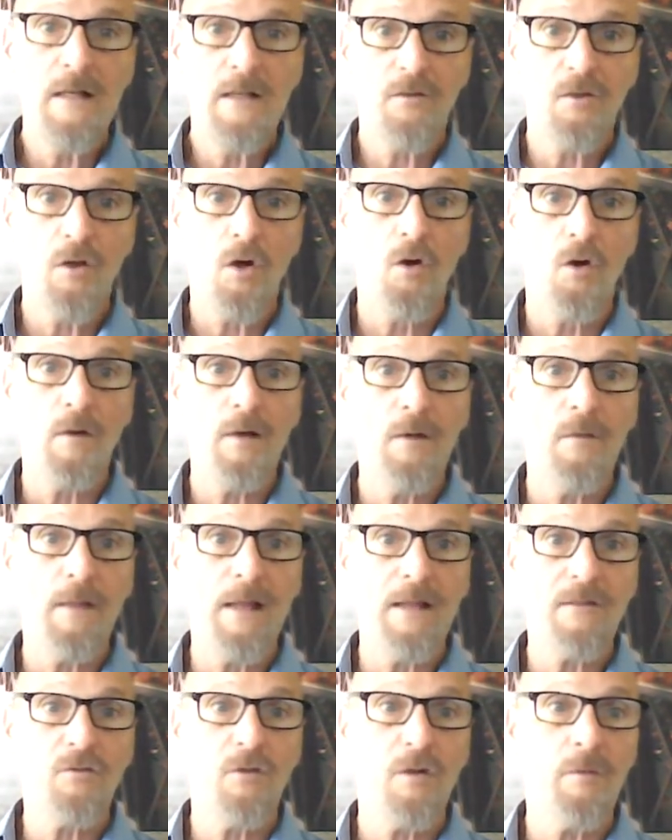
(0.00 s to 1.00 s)
So
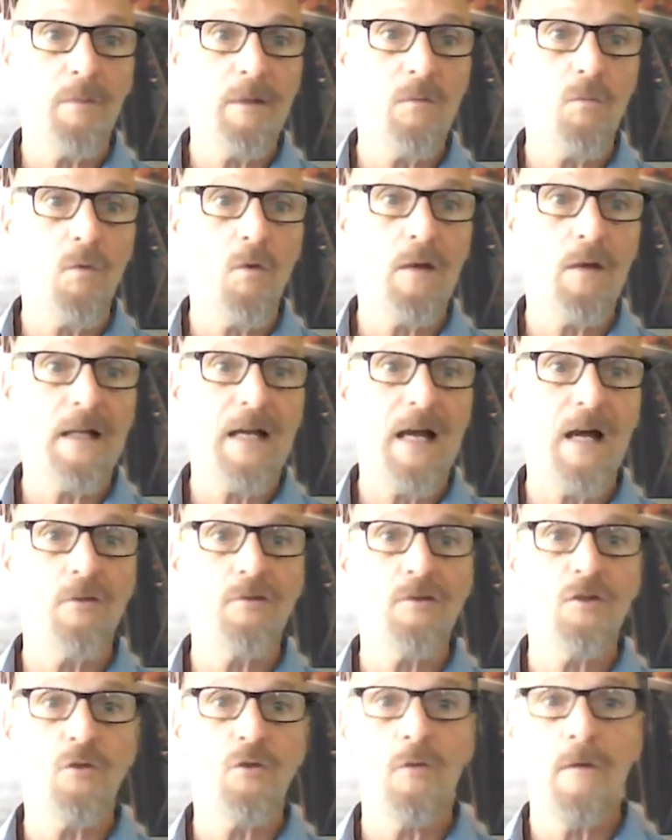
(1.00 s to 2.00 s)
that's going to be rolling out
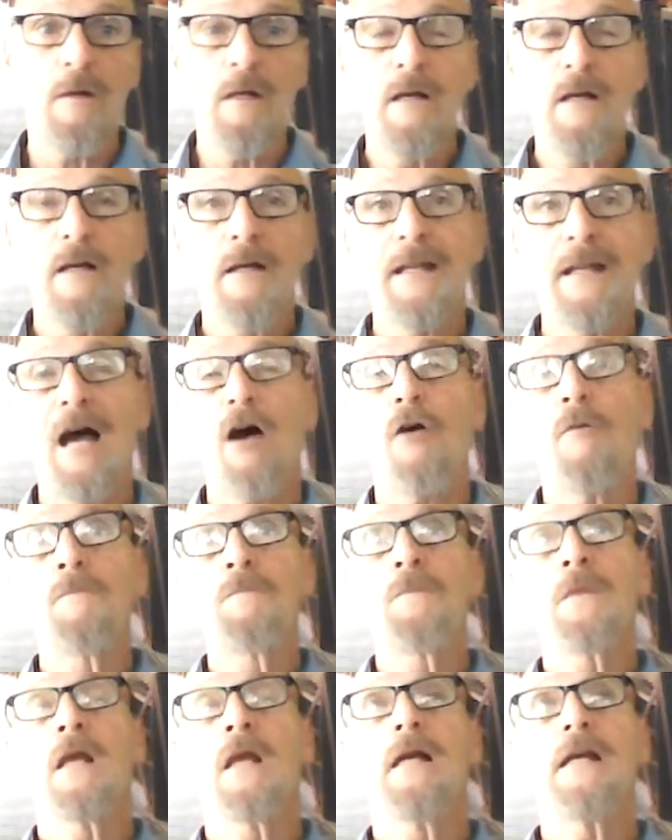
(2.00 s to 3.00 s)
too. Now,
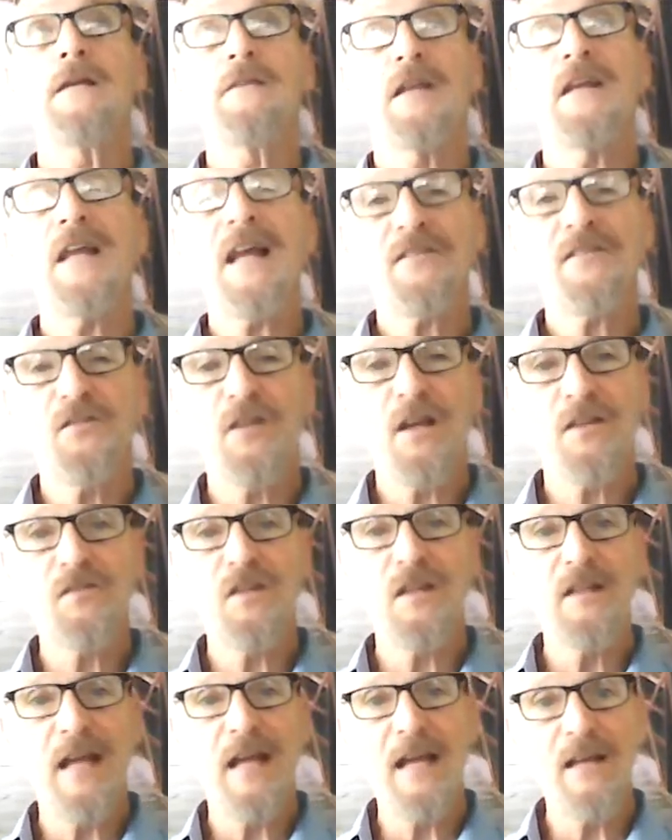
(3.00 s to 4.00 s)
in the next
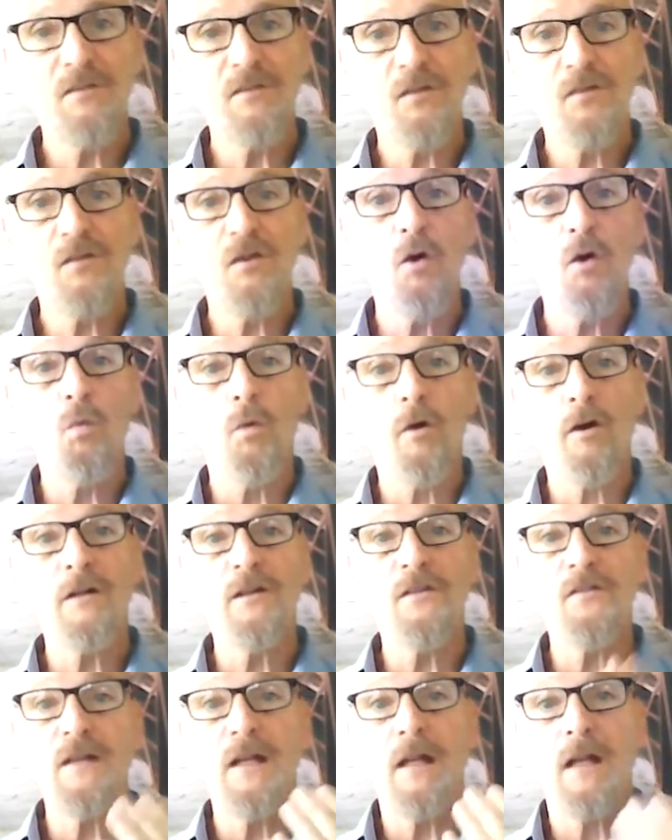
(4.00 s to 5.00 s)
60 days or so, we're going
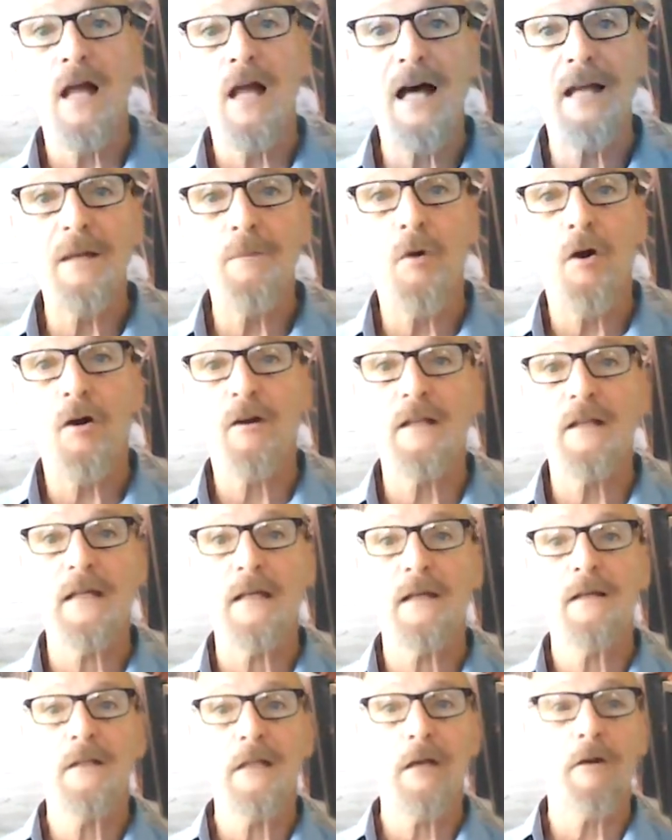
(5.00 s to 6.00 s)
to see a lot of
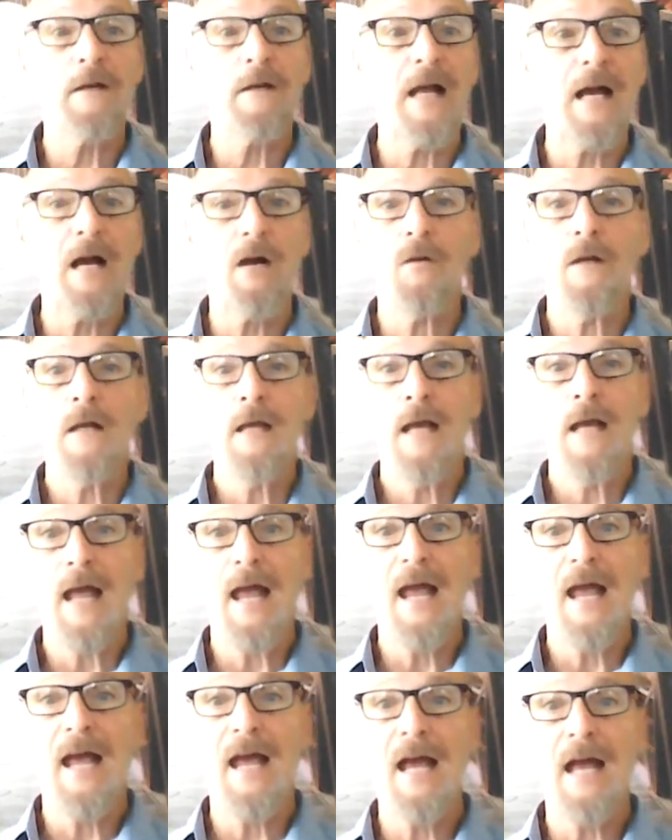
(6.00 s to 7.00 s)
marketing carried out
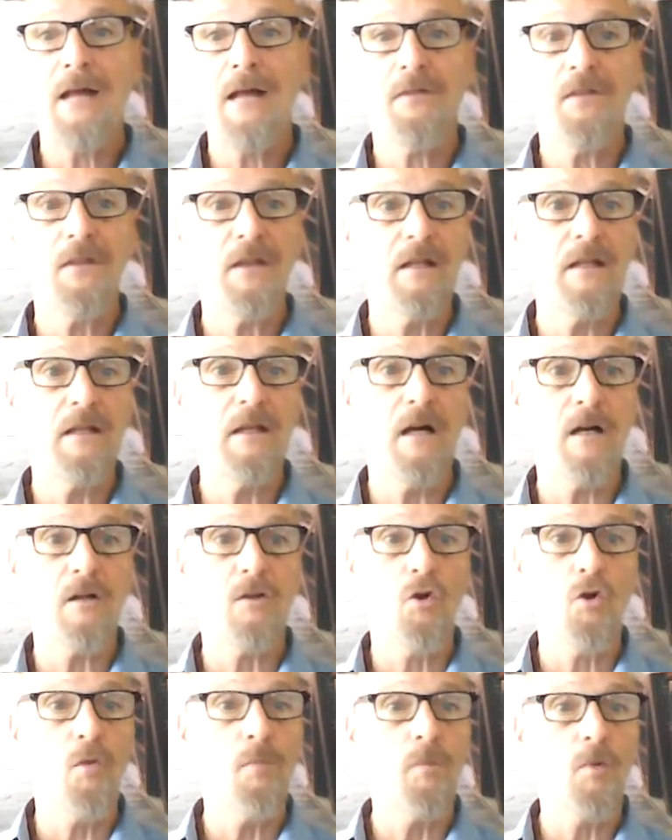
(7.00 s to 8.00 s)
at the uh,
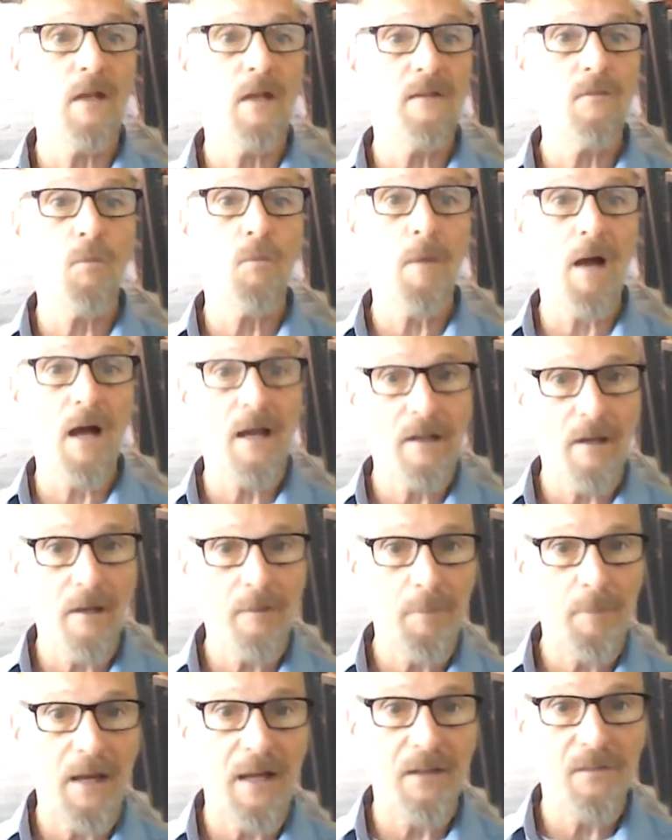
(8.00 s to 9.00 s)
global level by
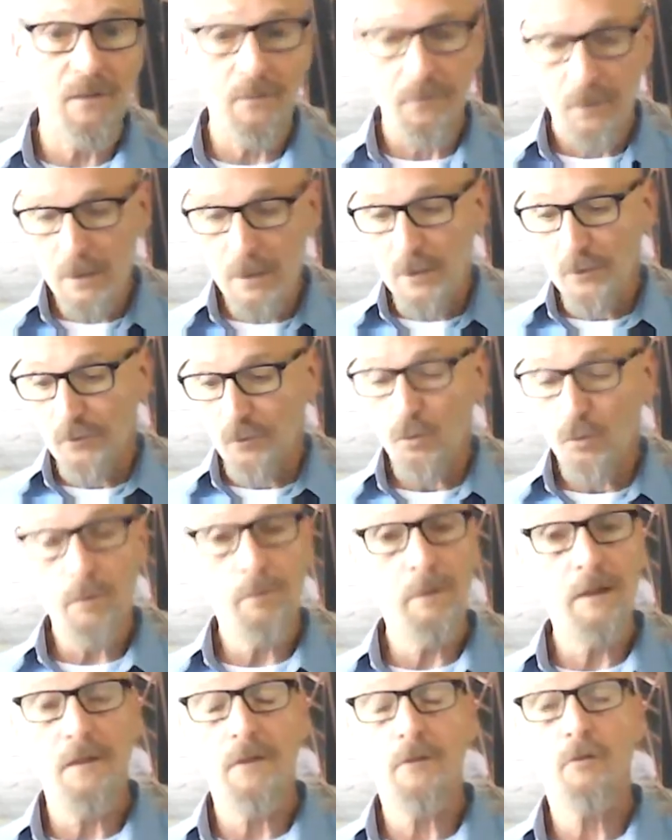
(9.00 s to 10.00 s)
On Passive, soon to
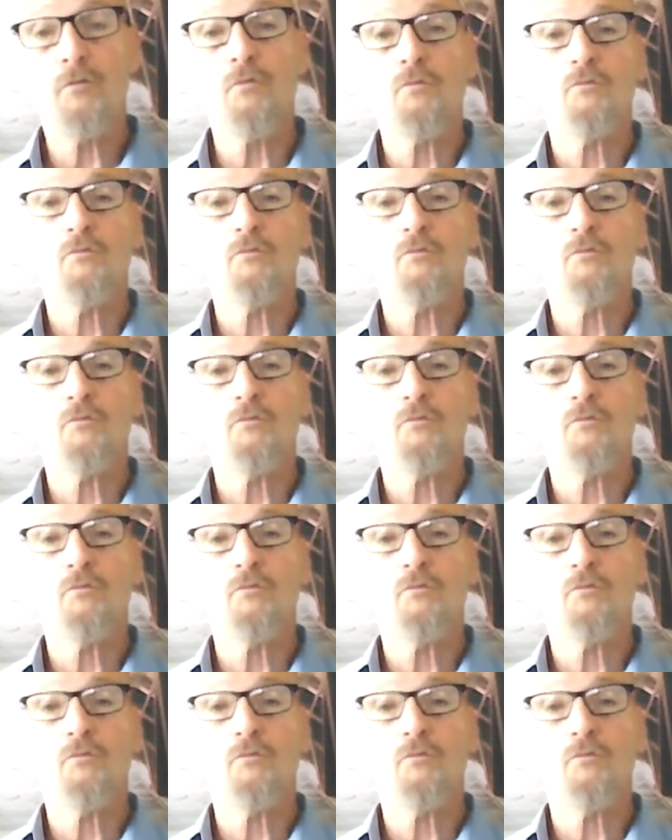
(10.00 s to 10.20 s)
be the